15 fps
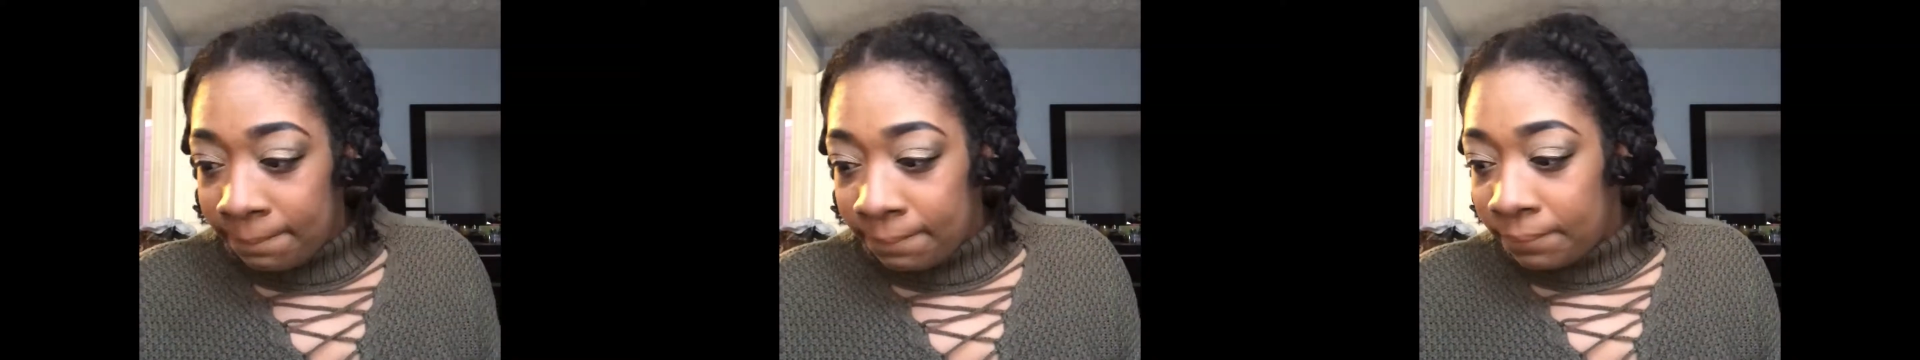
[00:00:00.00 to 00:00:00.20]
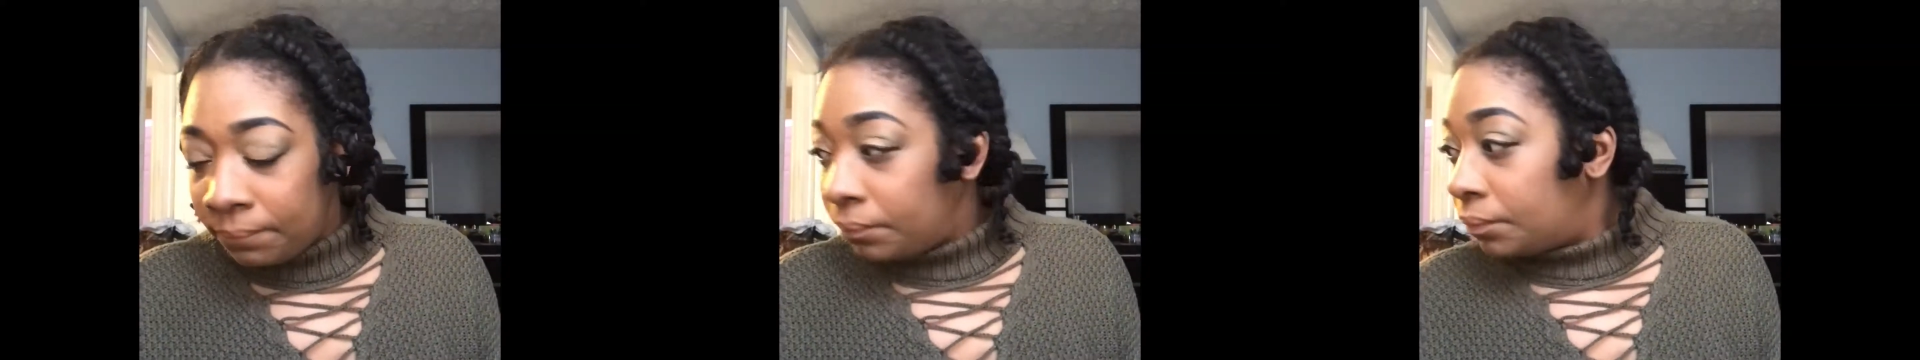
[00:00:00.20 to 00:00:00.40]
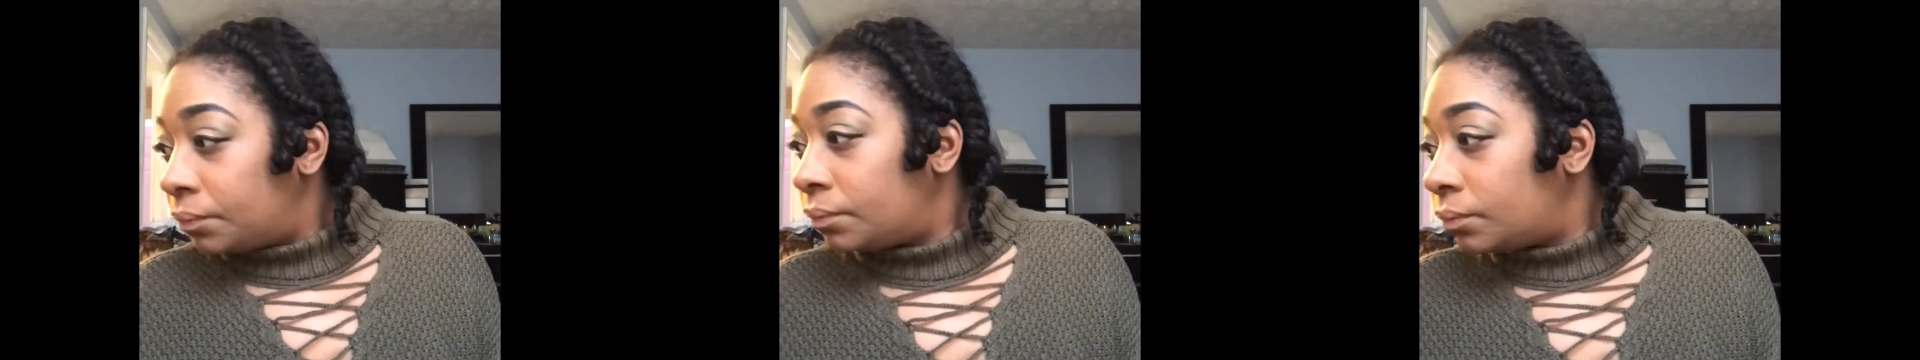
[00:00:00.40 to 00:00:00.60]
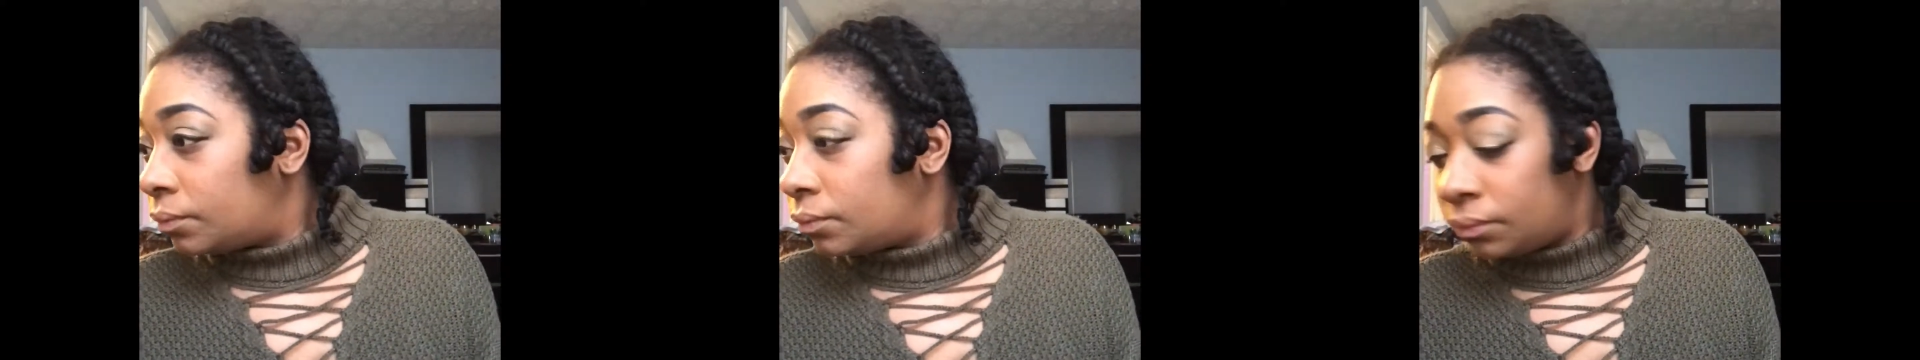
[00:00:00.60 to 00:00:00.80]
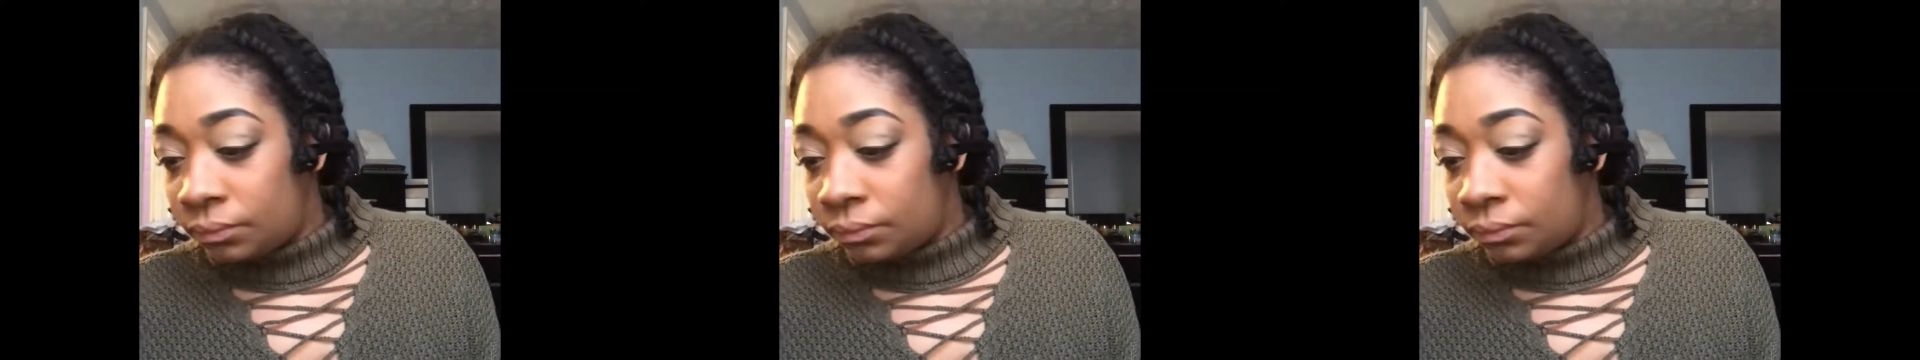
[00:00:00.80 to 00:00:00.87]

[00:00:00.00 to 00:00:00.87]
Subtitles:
So